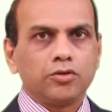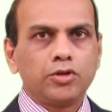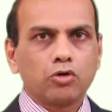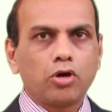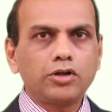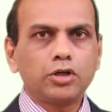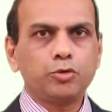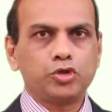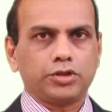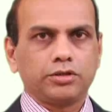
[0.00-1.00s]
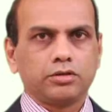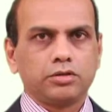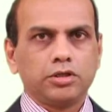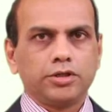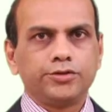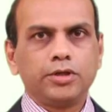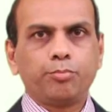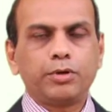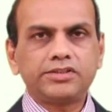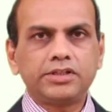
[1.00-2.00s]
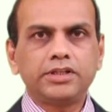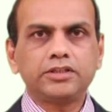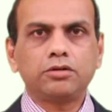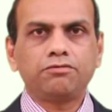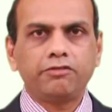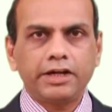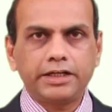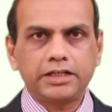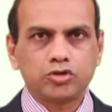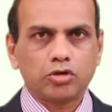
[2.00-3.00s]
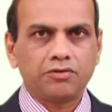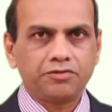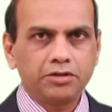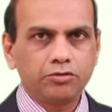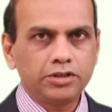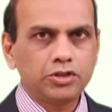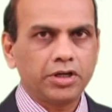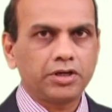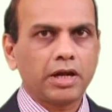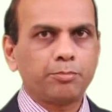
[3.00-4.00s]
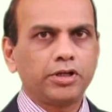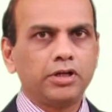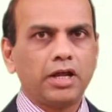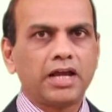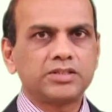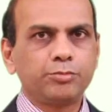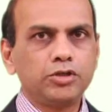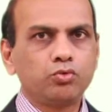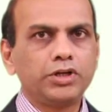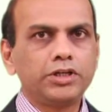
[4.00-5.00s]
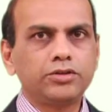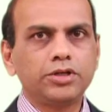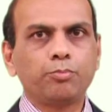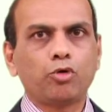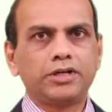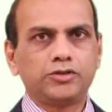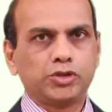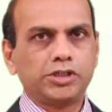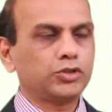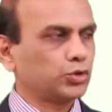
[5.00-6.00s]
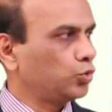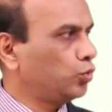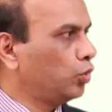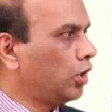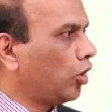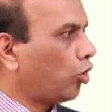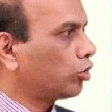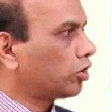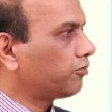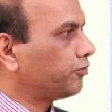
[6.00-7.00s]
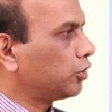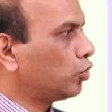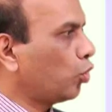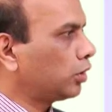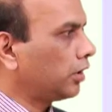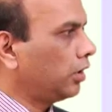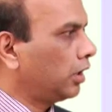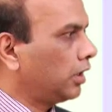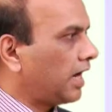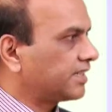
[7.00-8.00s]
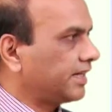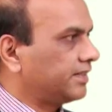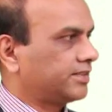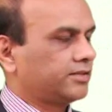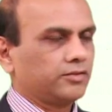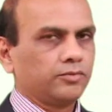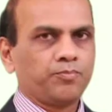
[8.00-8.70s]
the contribution, the percentage of weightage of equity share capital has been 23.62 out of the total assets.